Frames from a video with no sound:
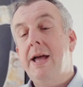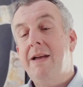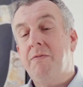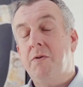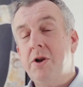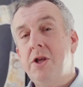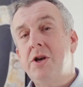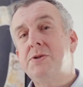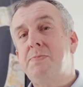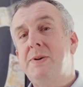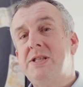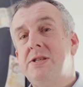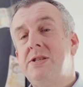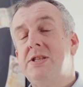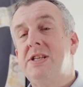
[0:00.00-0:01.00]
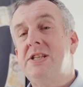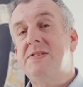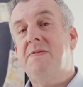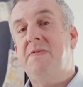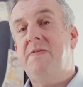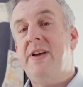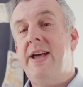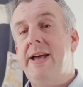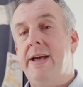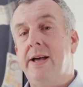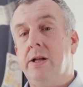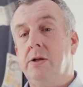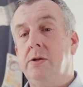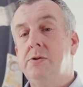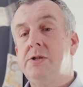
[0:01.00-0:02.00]
If one of those businesses
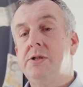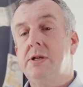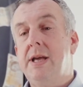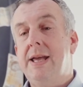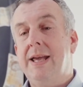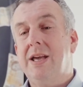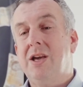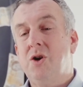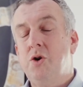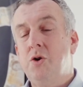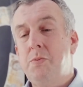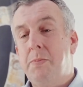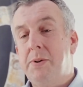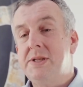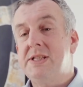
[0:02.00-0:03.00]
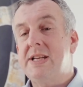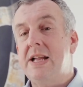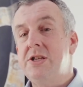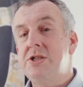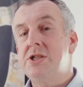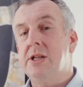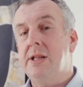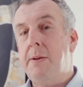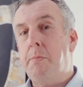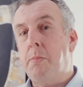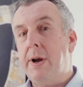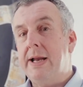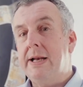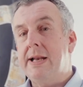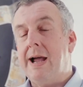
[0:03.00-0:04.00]
fails, it could potentially
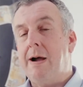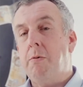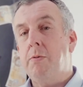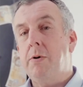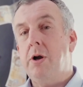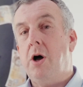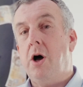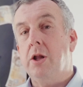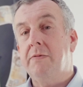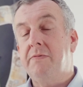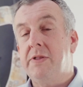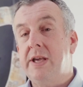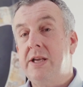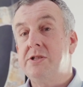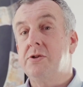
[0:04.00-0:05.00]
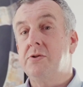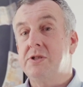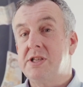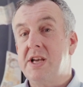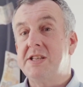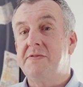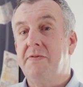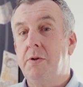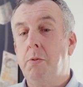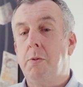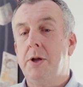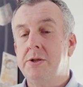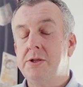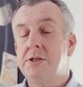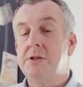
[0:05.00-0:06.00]
bring down all of the successful
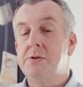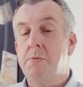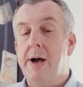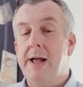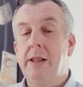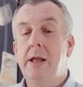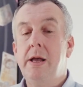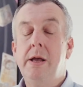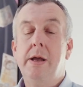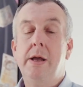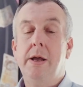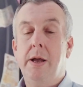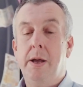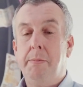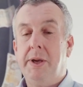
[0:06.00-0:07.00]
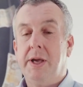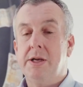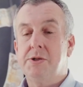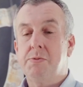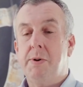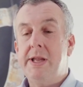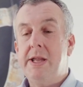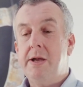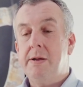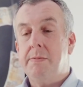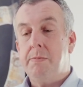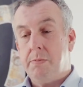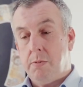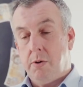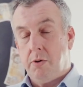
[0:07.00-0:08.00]
ones as well, because when you're
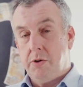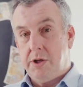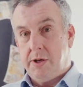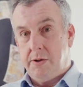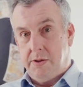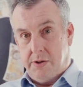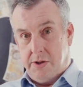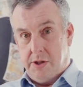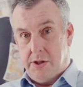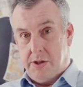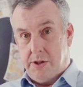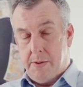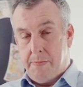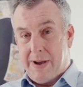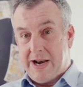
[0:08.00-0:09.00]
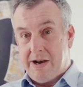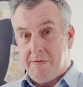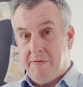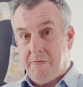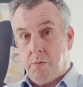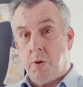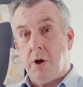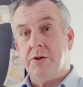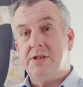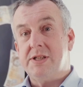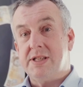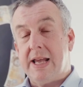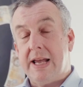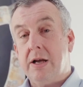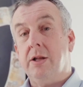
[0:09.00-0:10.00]
under the banner of one
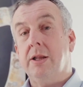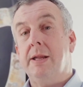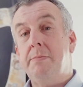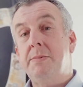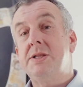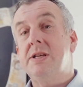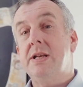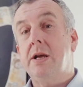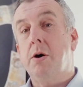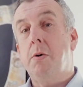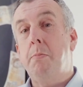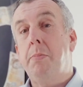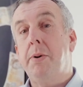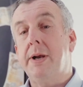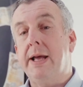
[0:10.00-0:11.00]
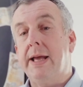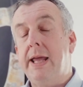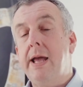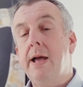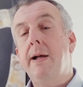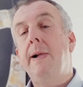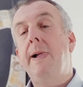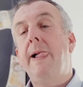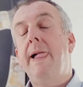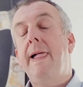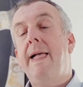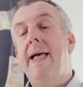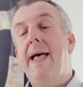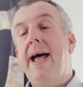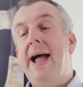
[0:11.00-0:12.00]
single limited company,
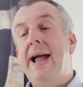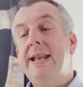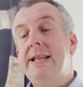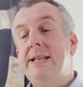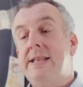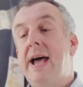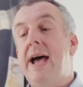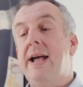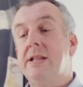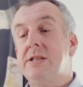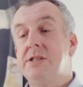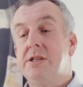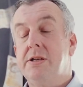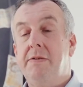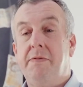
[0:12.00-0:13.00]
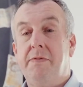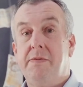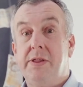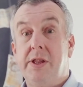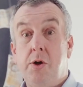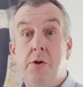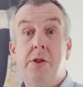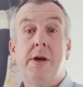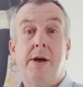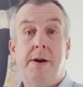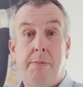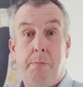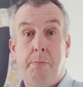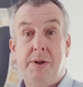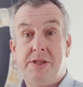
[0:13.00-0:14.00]
any debts of the
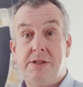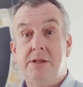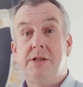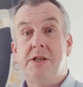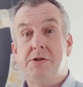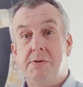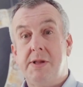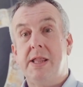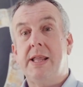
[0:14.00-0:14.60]
other businesses within